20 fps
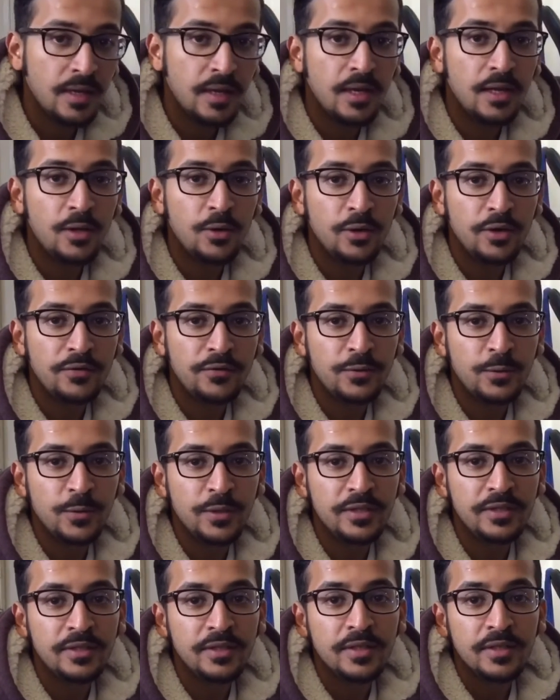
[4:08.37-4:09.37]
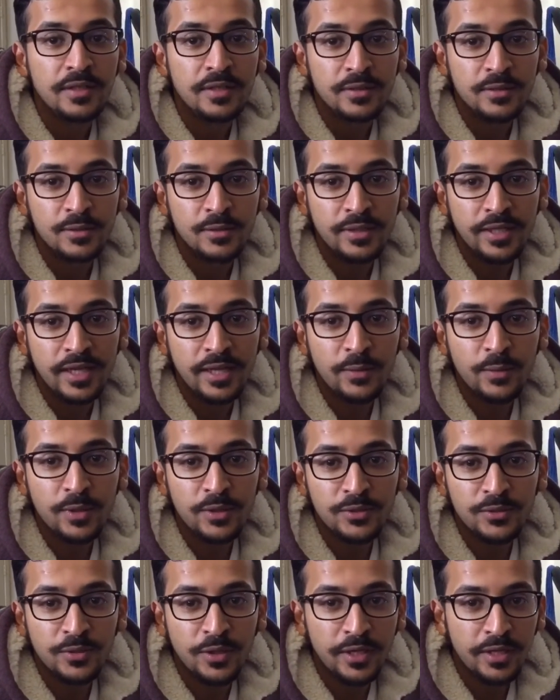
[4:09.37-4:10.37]
Hello everyone. Today
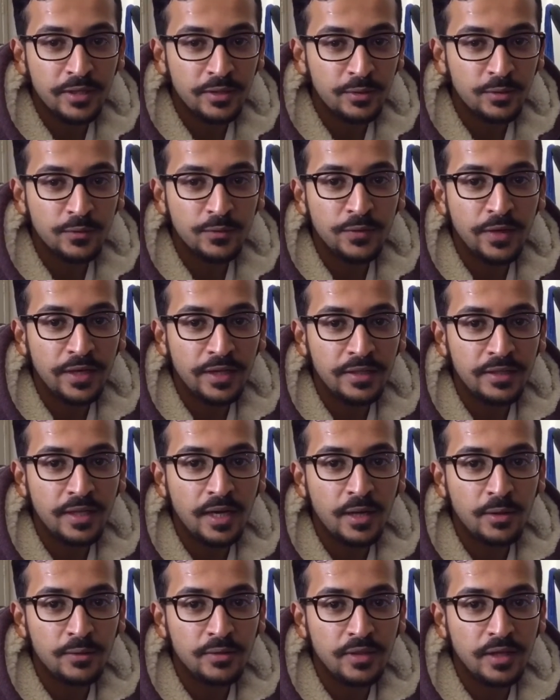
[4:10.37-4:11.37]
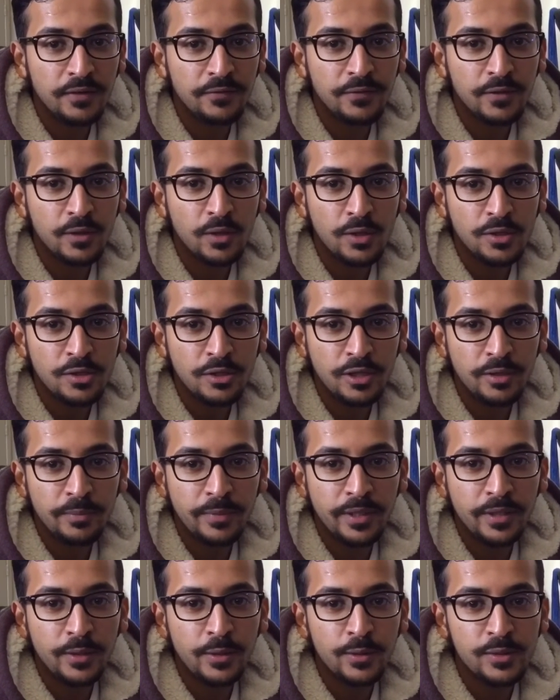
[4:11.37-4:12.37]
we're trying to find out the velocity
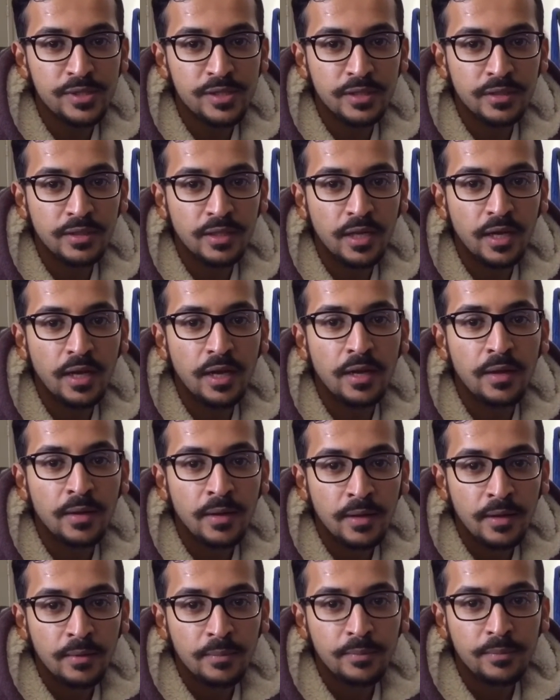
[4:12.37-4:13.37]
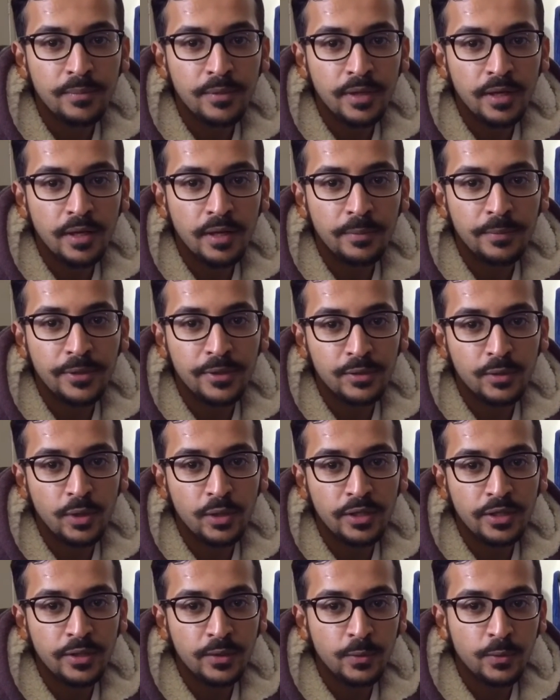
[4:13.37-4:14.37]
by using the
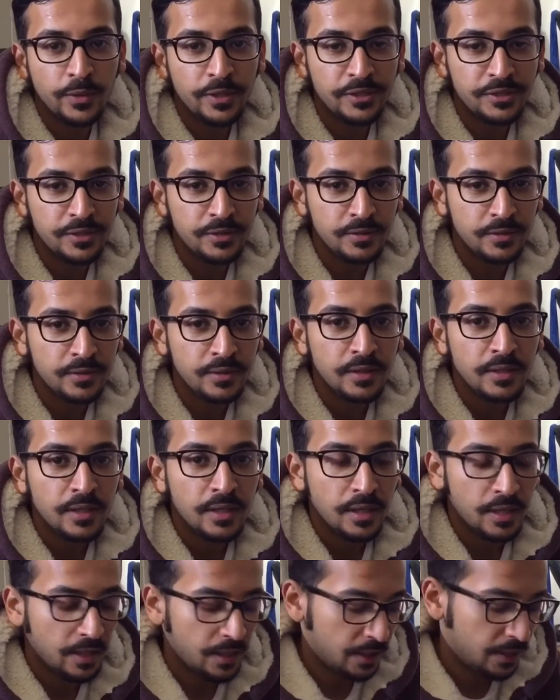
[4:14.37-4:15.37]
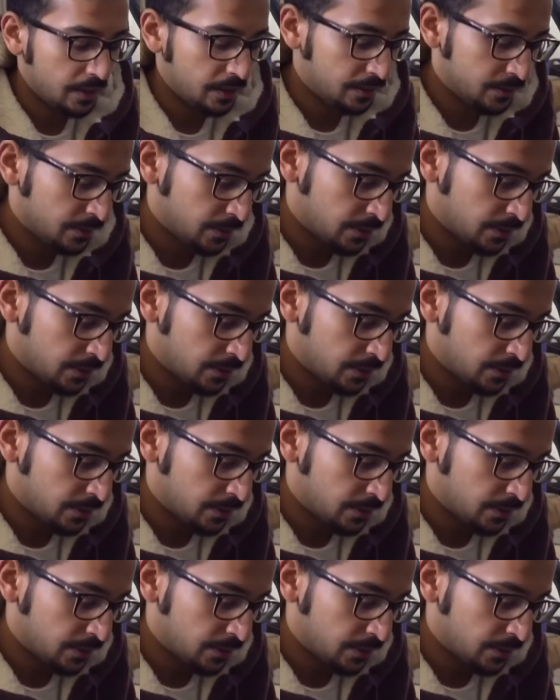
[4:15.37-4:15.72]
Bernoulli equation, and